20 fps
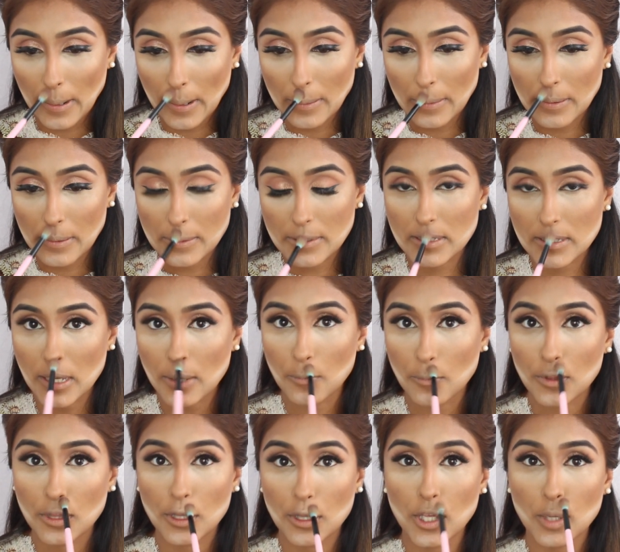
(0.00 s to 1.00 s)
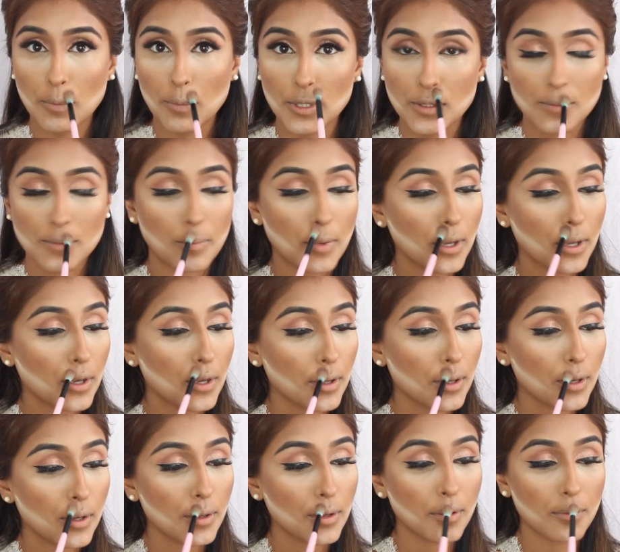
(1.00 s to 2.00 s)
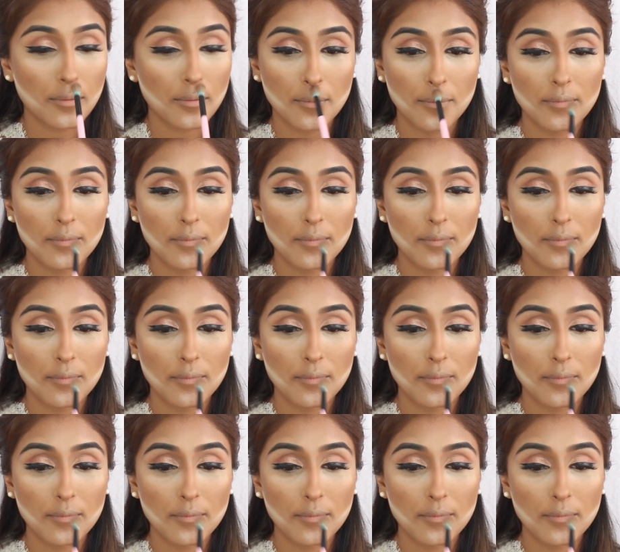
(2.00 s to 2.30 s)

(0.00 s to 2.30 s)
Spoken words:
and then same with the Cupid's bow,